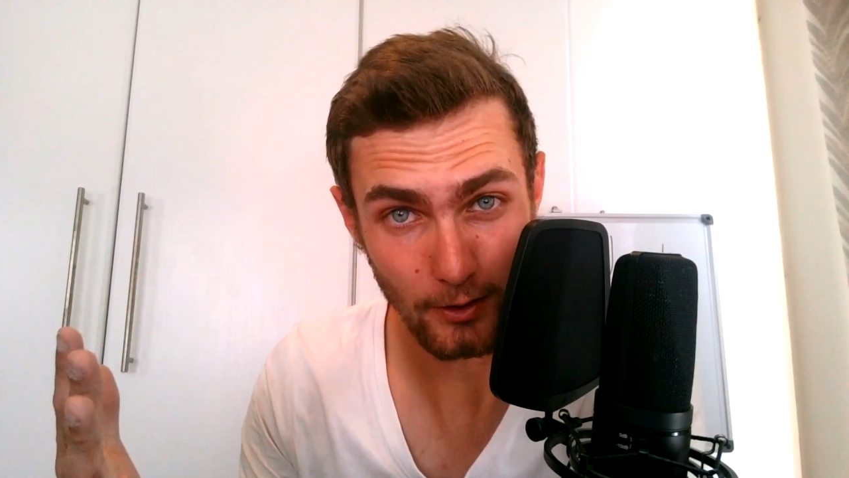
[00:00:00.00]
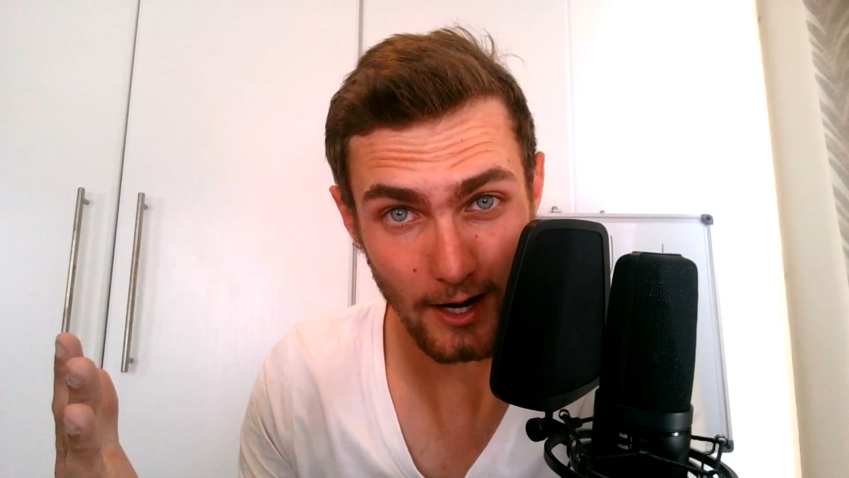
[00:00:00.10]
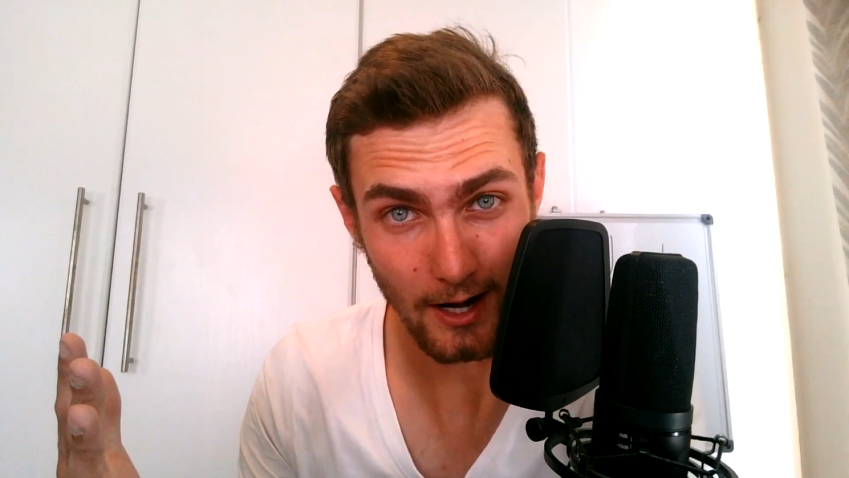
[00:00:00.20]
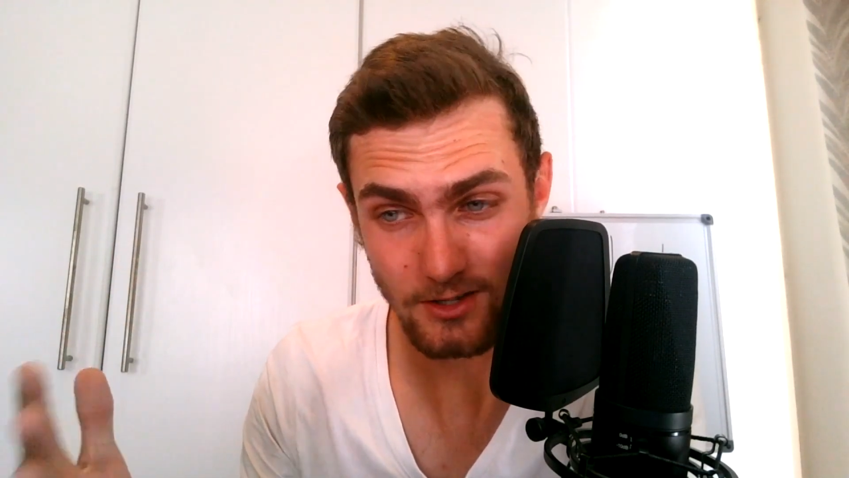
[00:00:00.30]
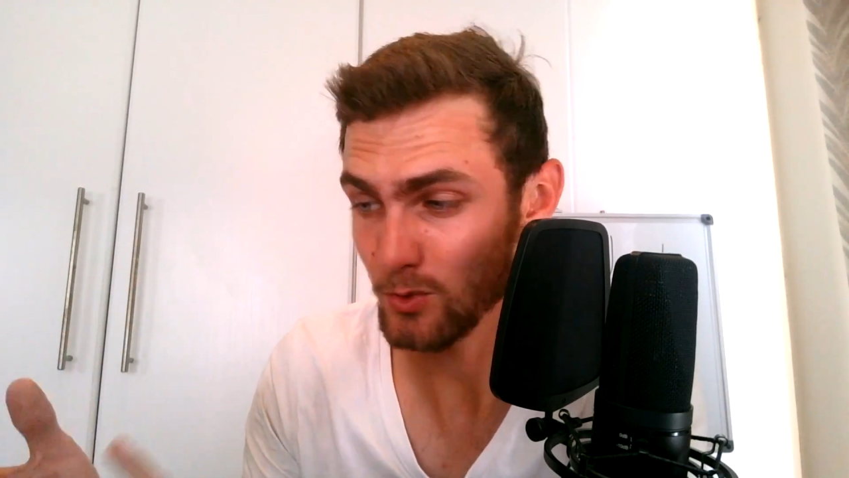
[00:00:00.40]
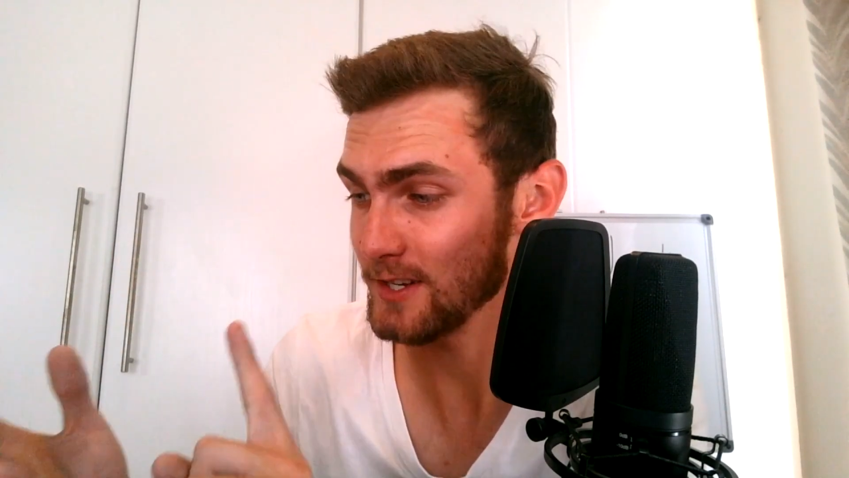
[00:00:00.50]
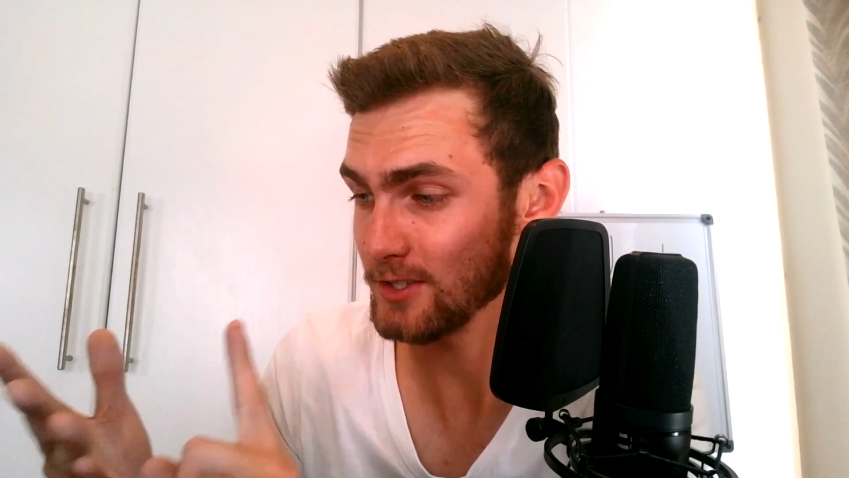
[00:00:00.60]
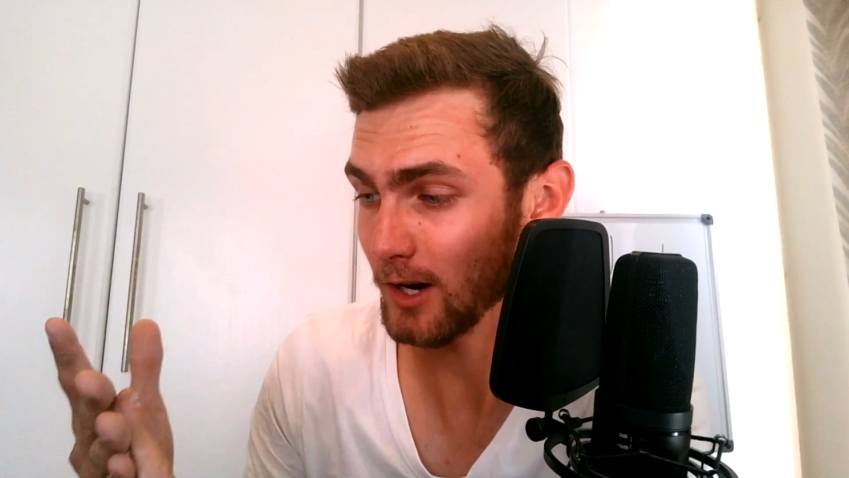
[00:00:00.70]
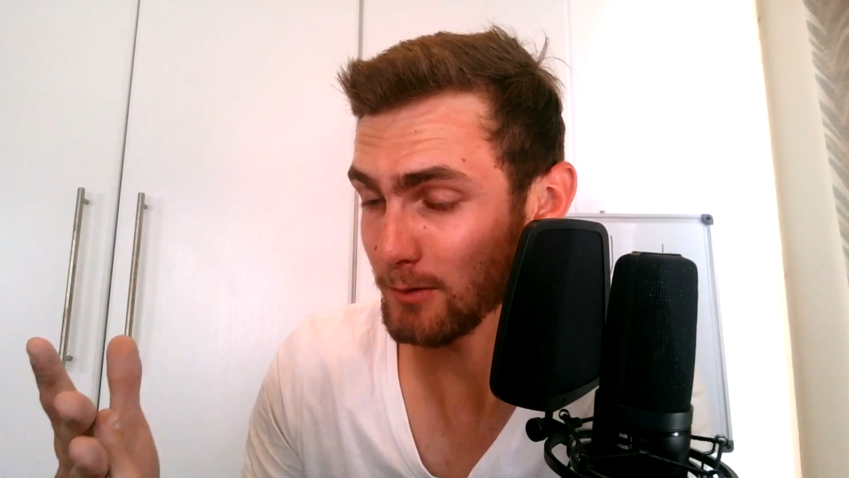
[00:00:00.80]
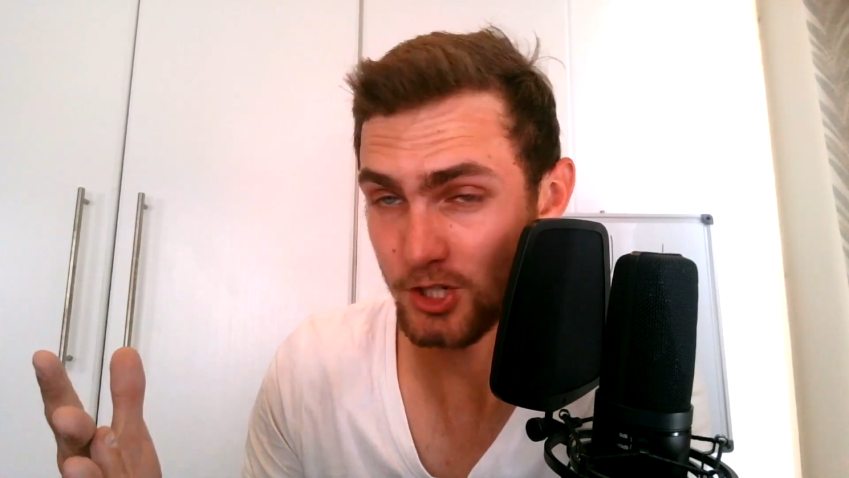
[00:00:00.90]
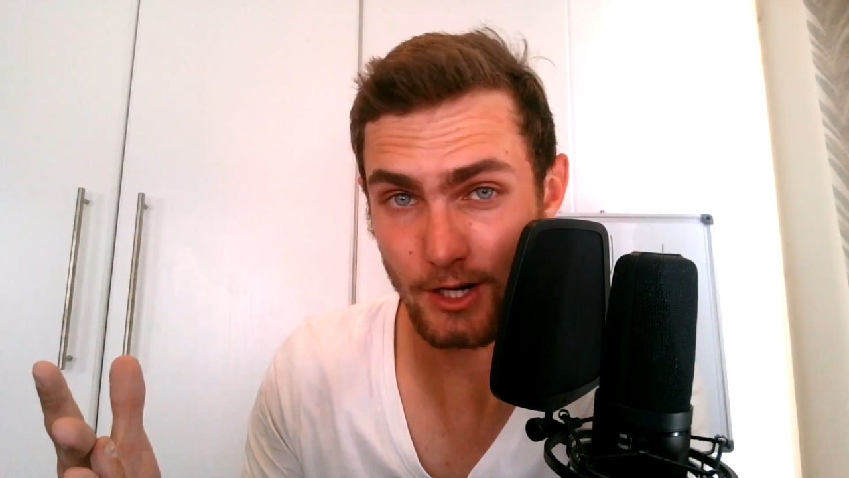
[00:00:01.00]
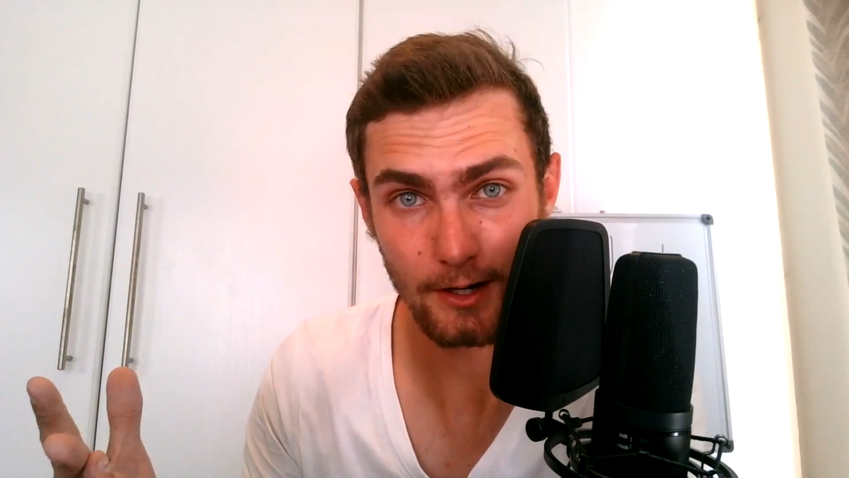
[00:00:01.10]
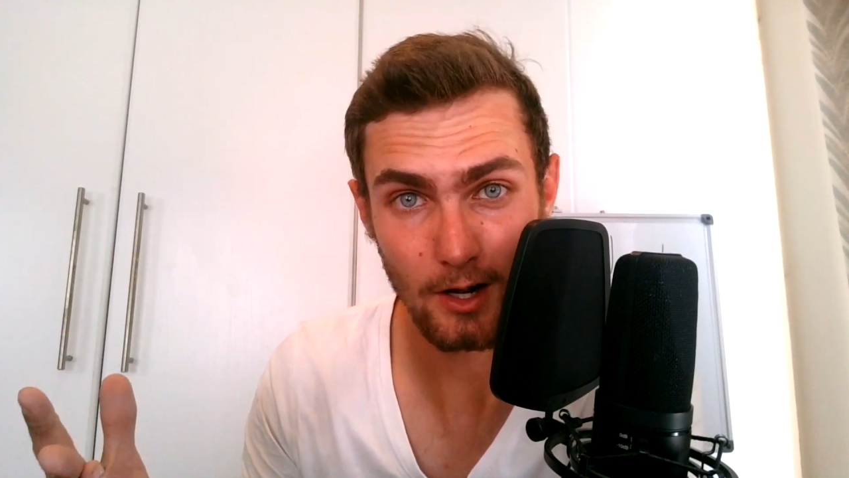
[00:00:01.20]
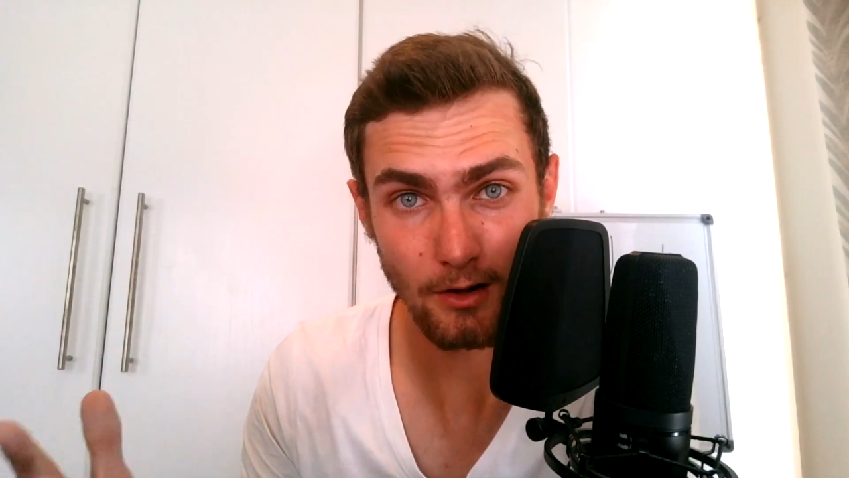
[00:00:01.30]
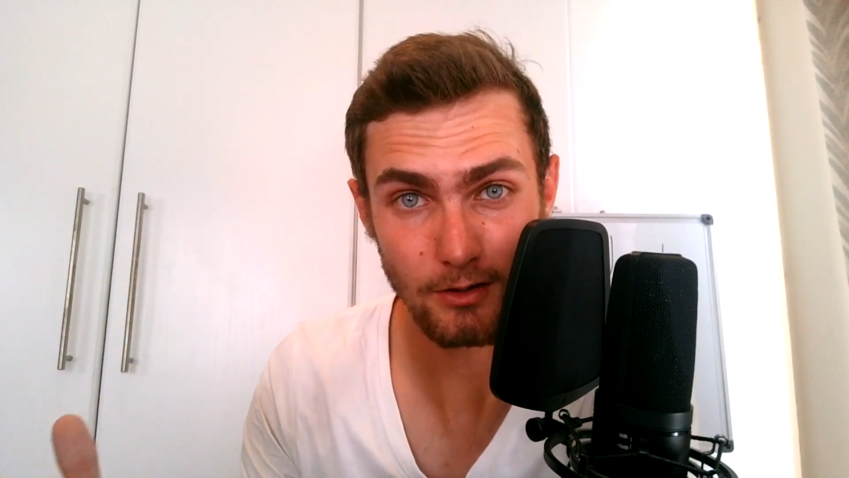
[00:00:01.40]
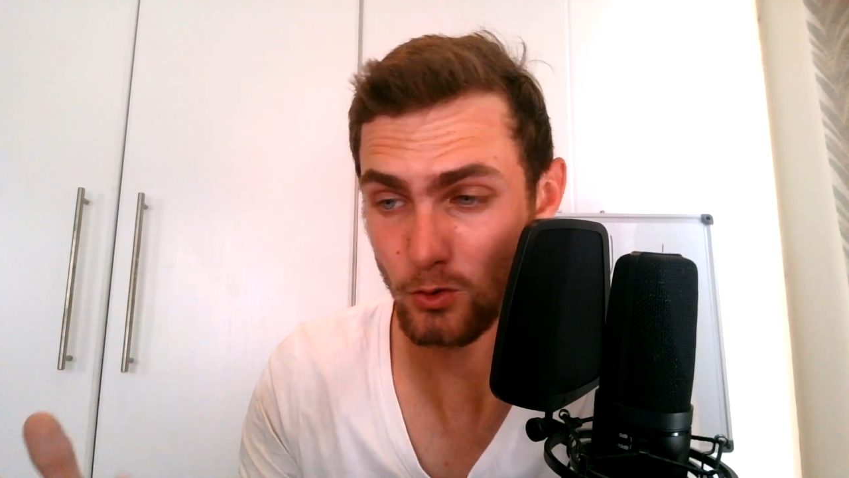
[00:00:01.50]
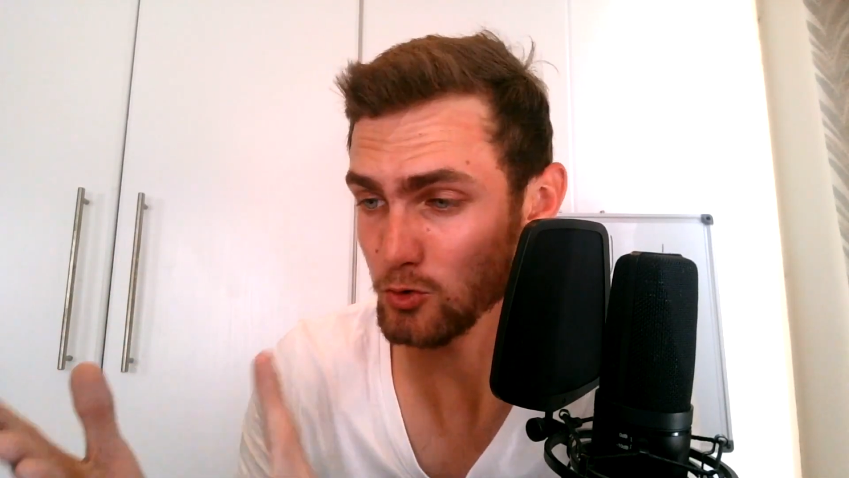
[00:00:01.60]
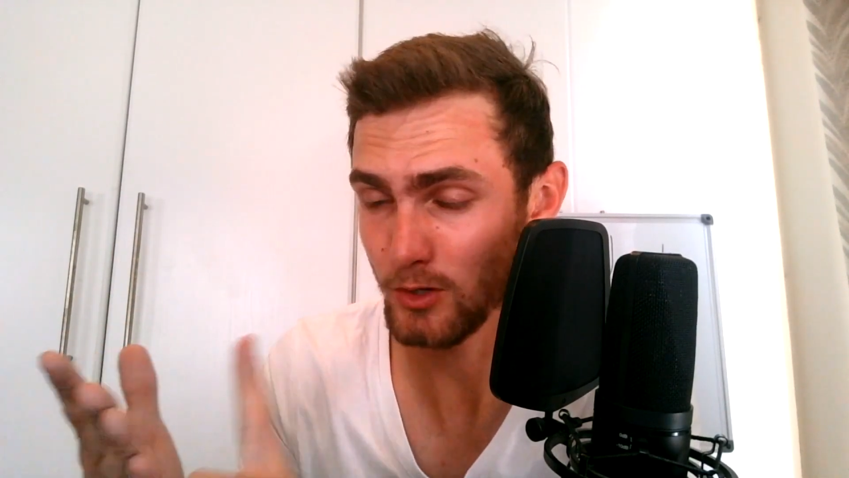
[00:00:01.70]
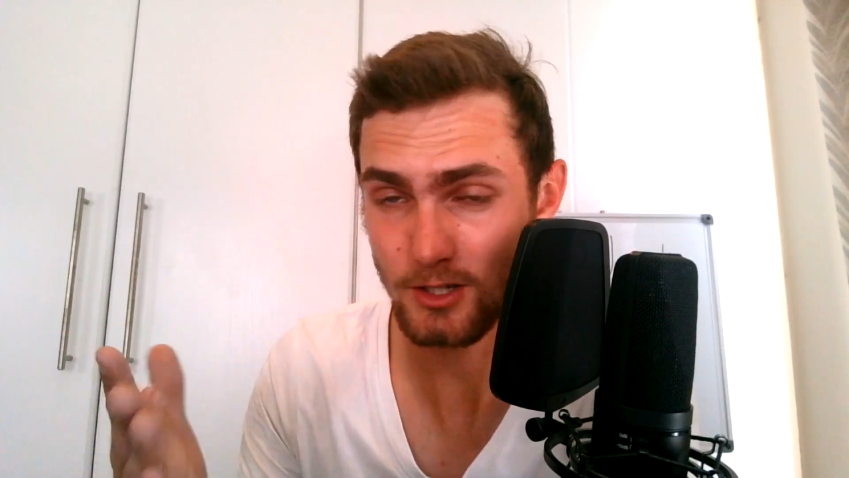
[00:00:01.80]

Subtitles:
ads or Instagram shoutouts or Twitter